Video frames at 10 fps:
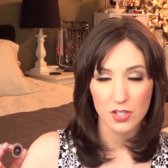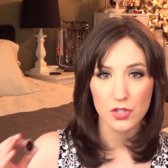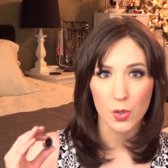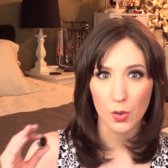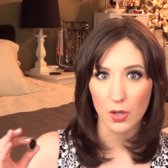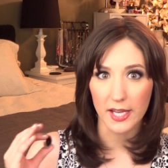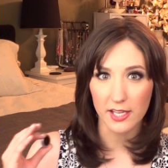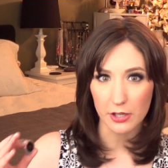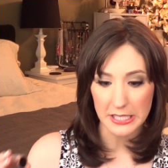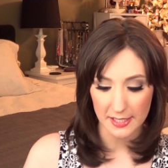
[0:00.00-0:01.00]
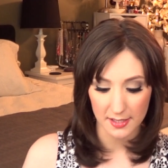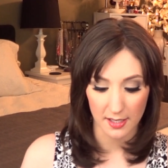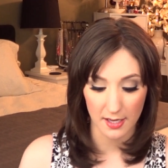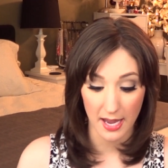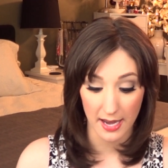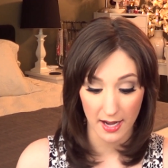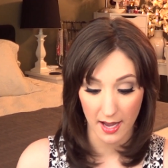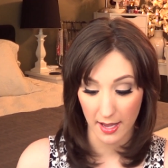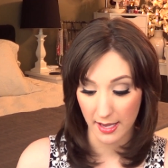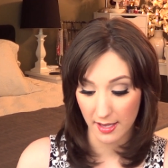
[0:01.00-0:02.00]
dull, like iridescent, and
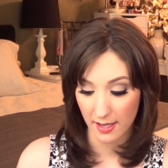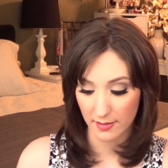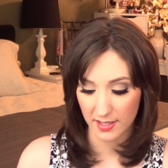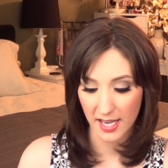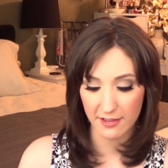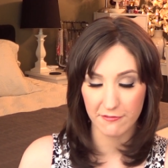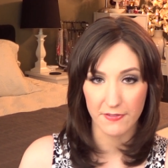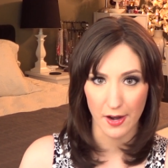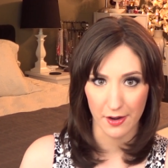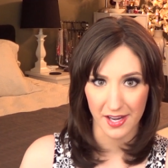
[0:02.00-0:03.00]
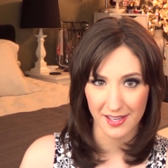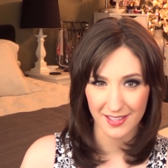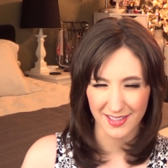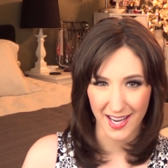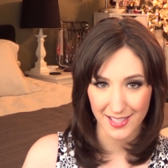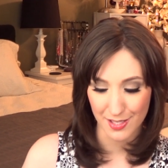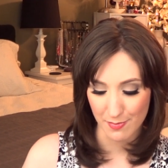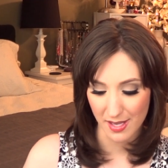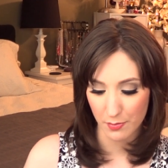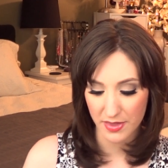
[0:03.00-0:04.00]
I kind of fairy-like to
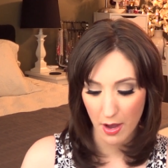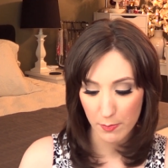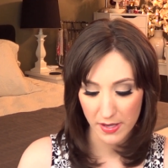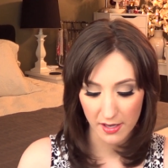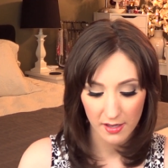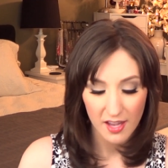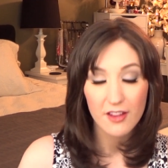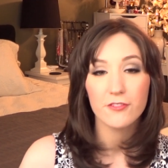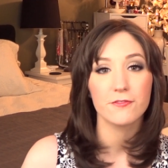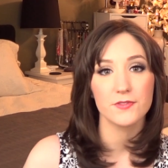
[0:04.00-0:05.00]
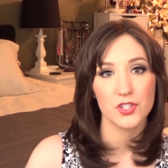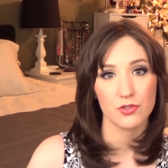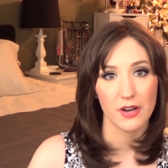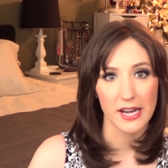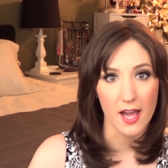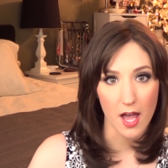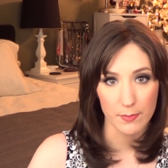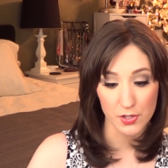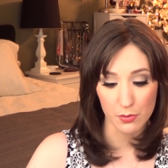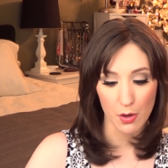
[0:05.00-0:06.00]
me without being straight
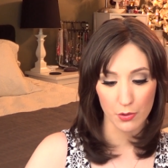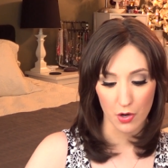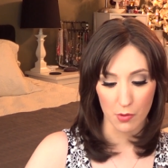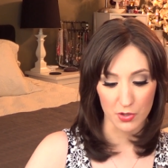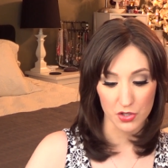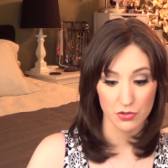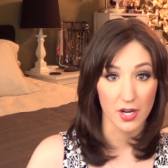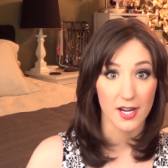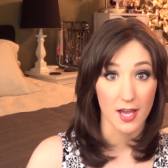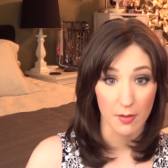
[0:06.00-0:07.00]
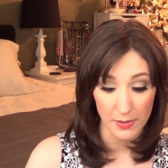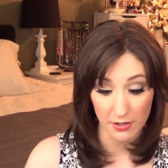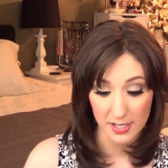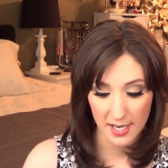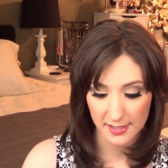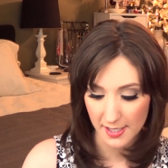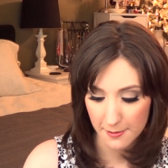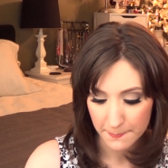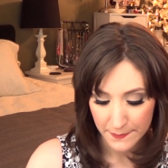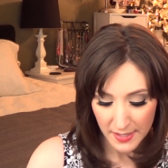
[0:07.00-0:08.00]
up duochrome or straight up
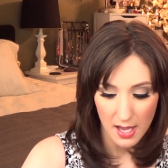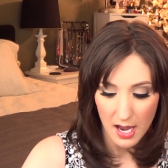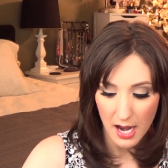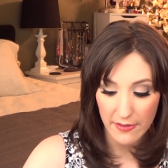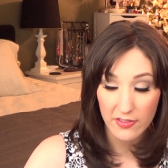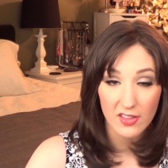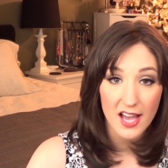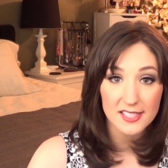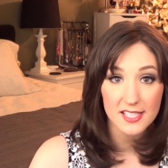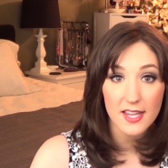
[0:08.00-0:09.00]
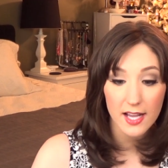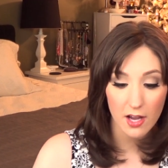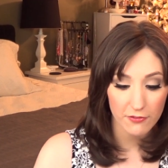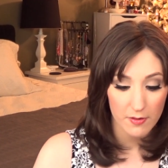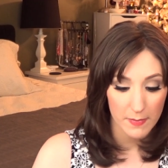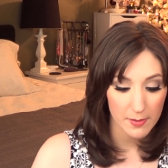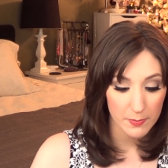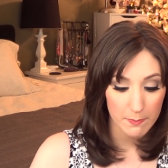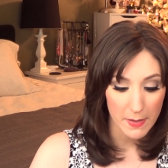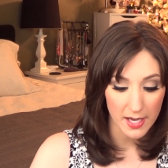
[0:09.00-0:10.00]
iridescent. And then the last thing that I got from
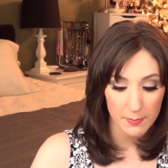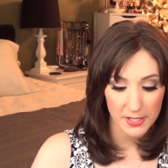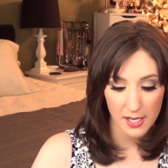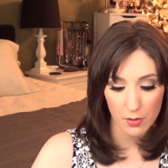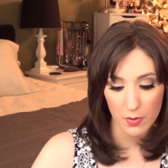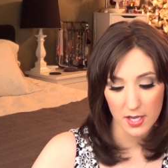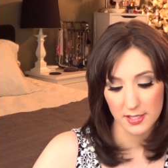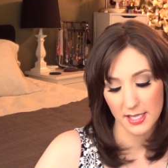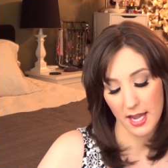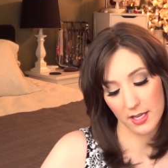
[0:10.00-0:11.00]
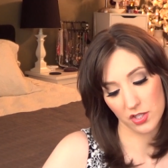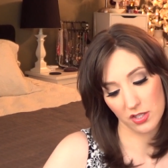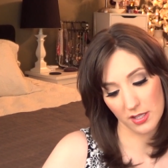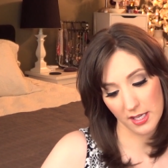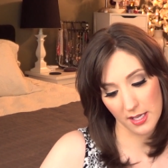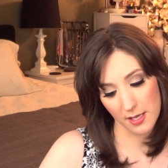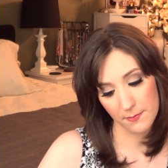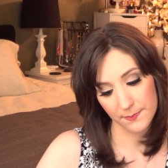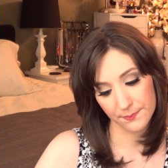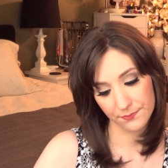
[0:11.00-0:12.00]
Make Makeup Geek was
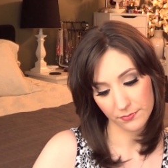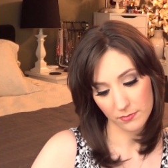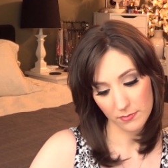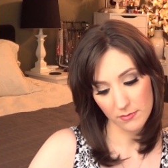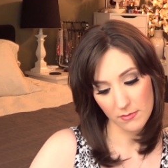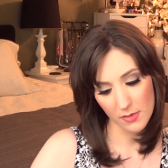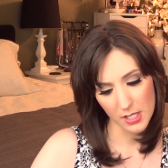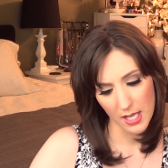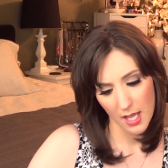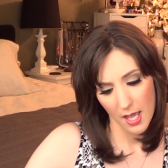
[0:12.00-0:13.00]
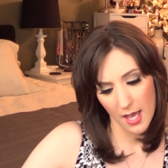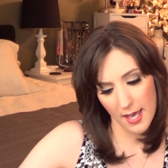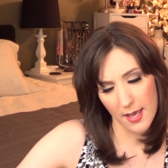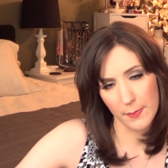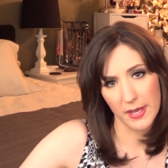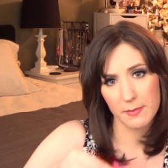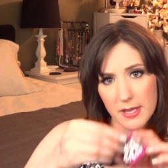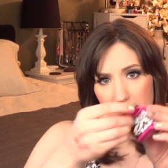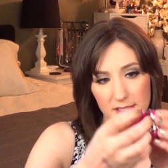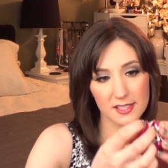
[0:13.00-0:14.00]
actually uh,
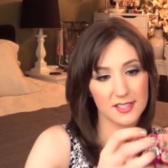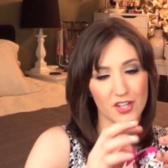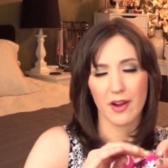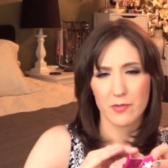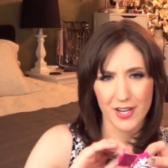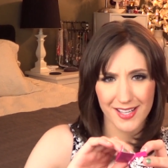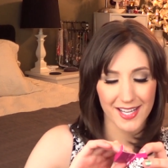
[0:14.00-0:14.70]
pigment. Sorry, I'm trying to